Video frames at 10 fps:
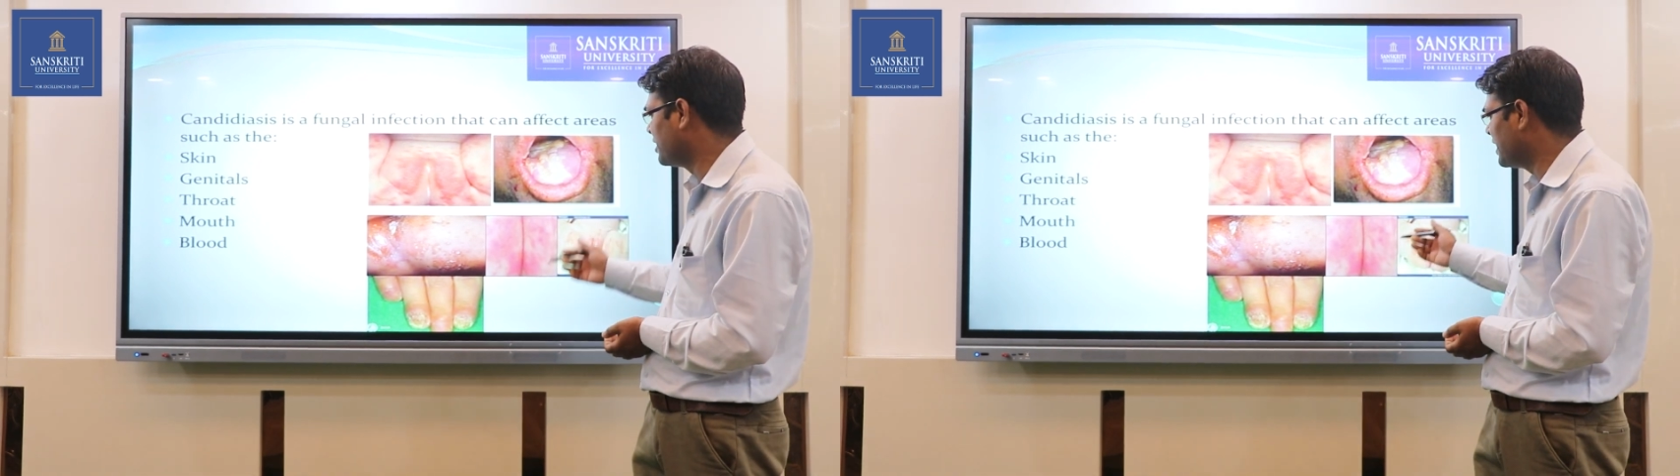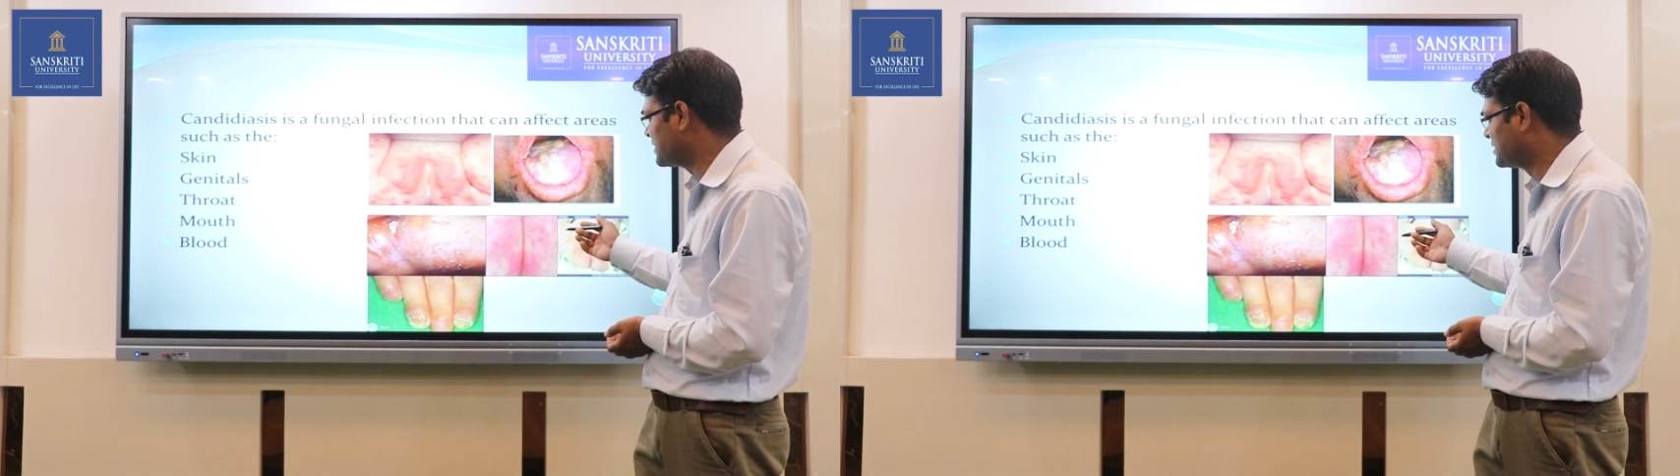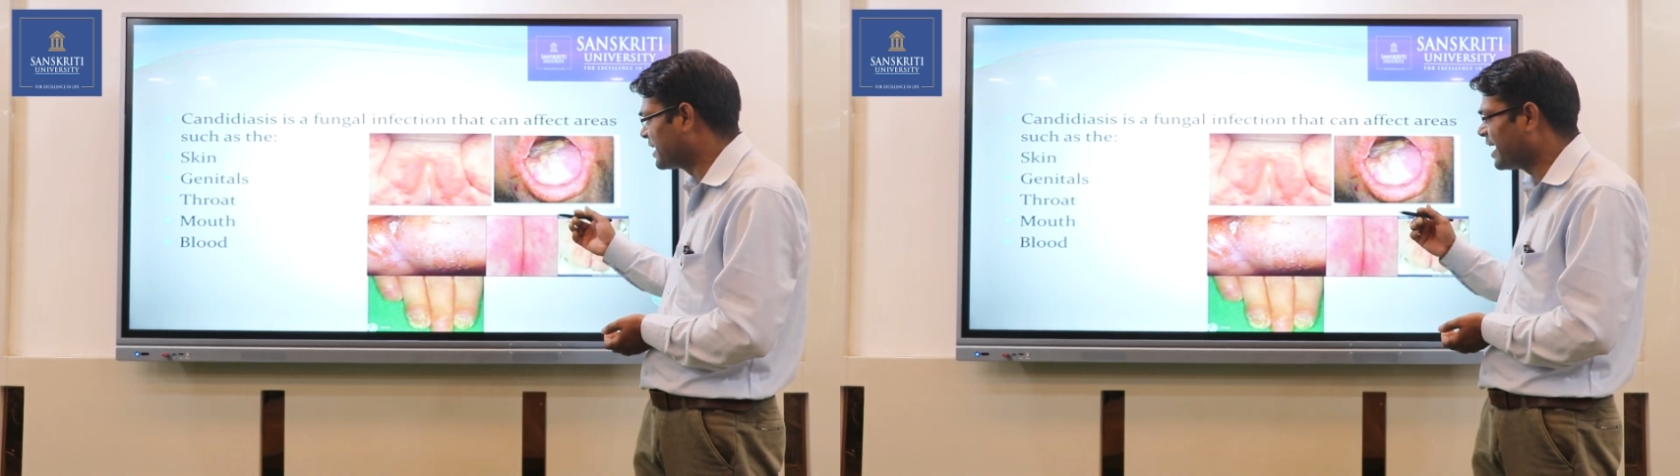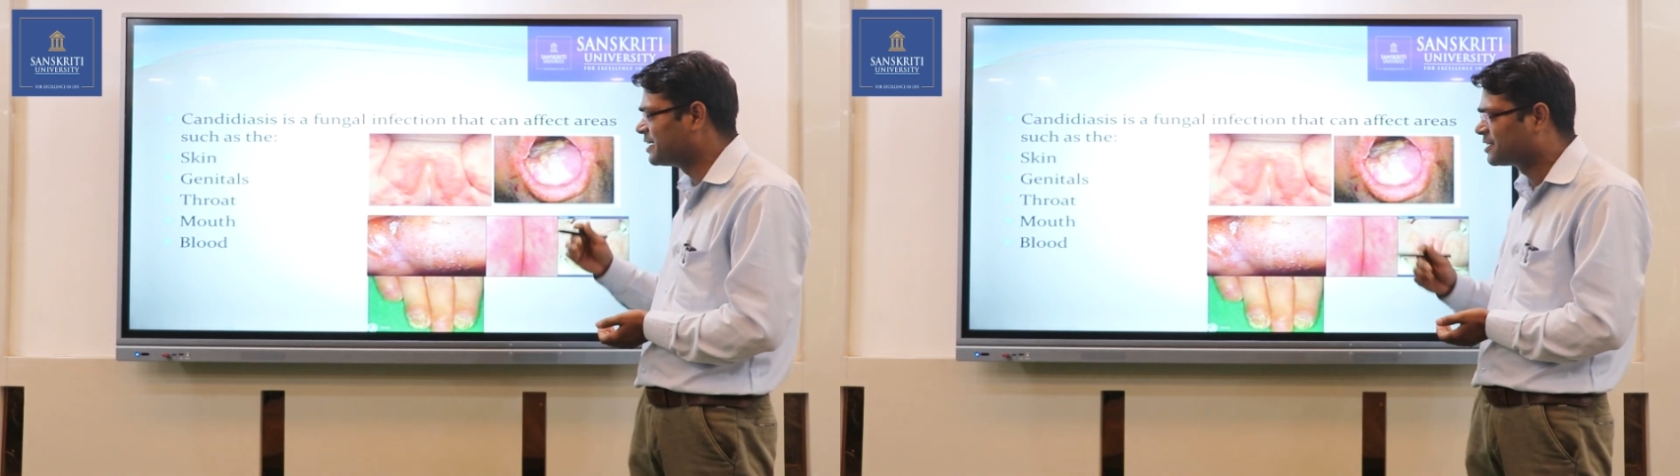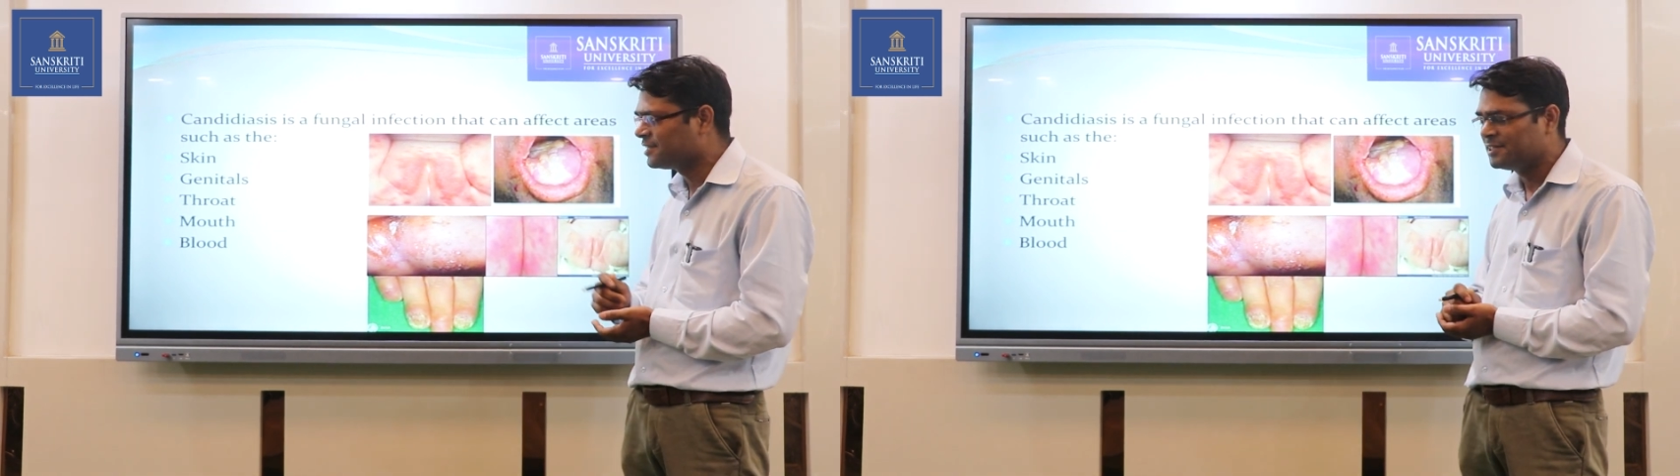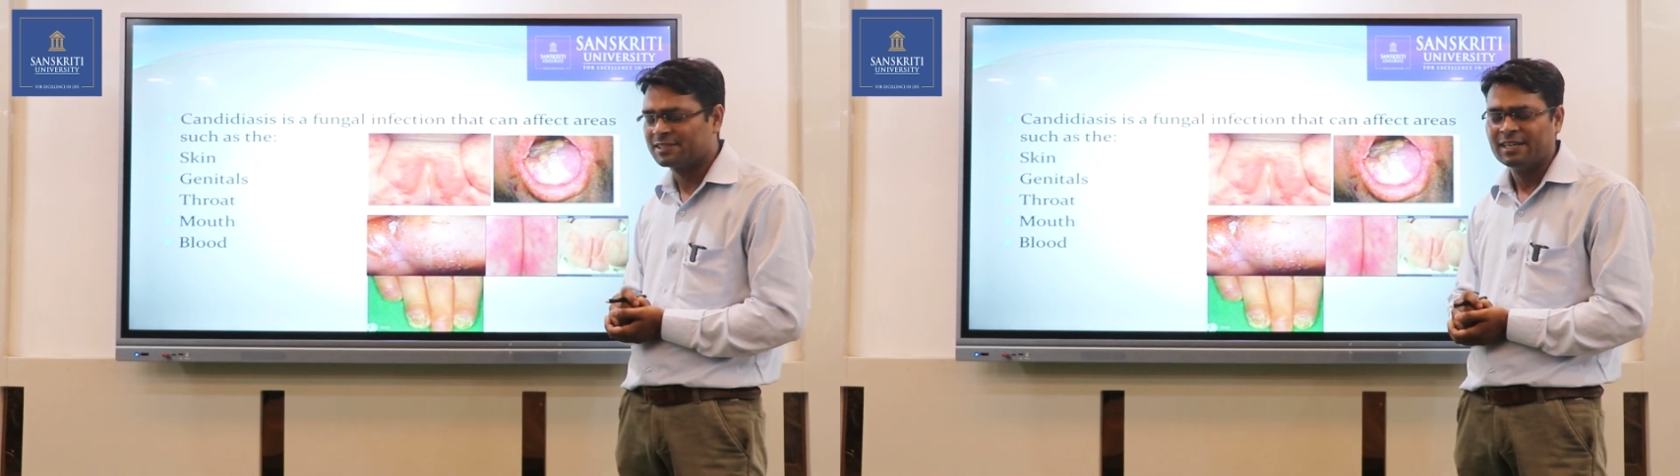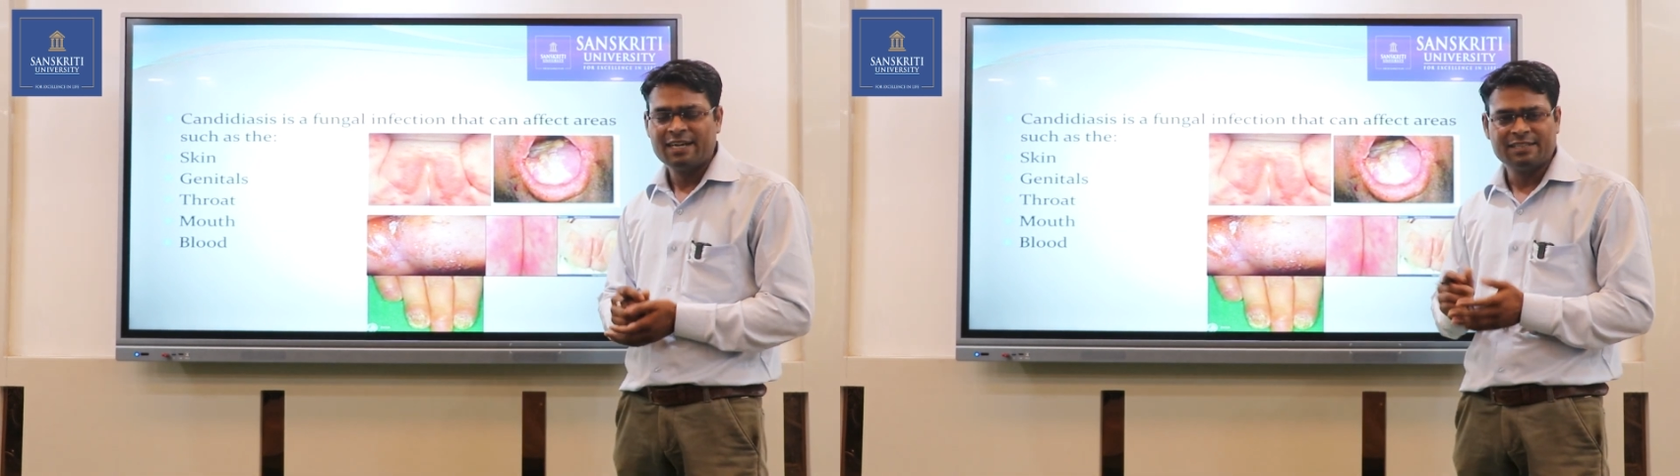well as genitals.